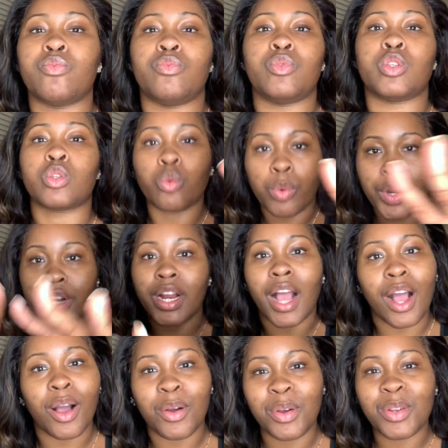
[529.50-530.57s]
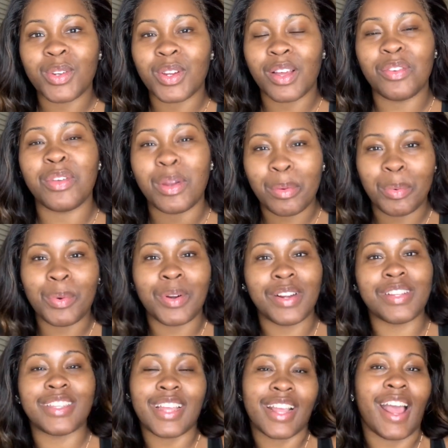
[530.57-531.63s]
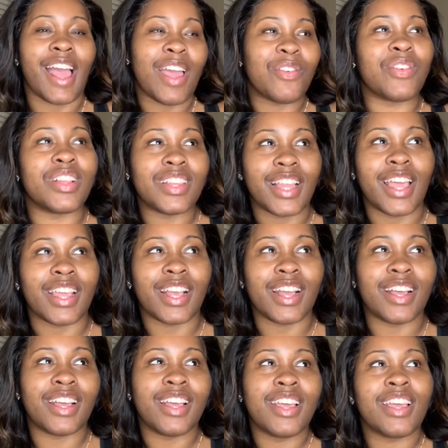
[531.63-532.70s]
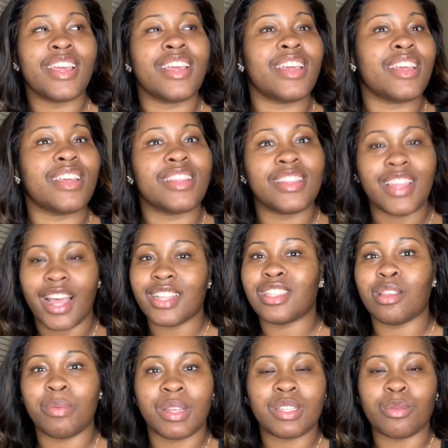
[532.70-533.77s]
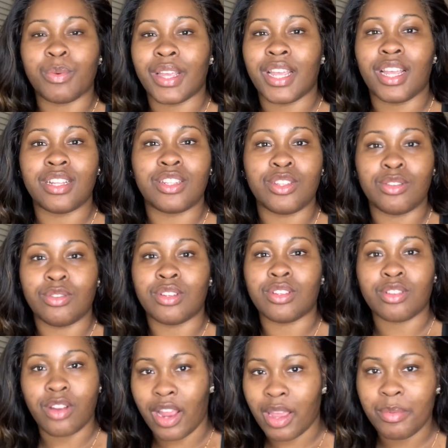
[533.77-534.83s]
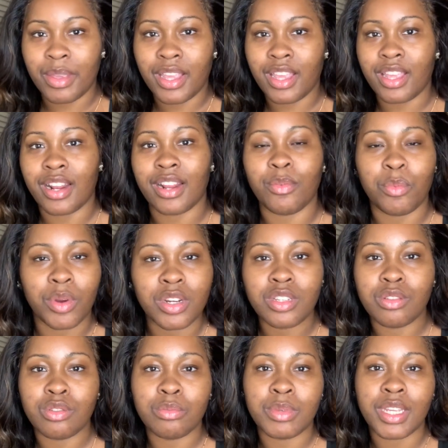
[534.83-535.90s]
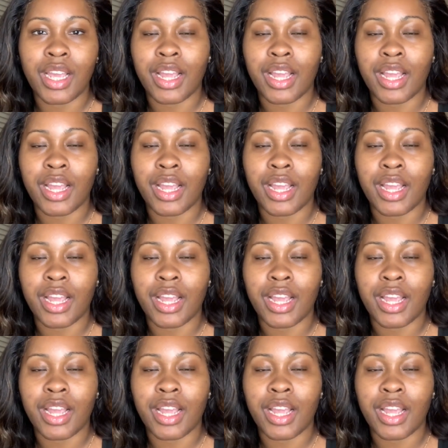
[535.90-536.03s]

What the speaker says: squirt out of your pores. Like, I feel like that's the best way to describe it, and it works for me.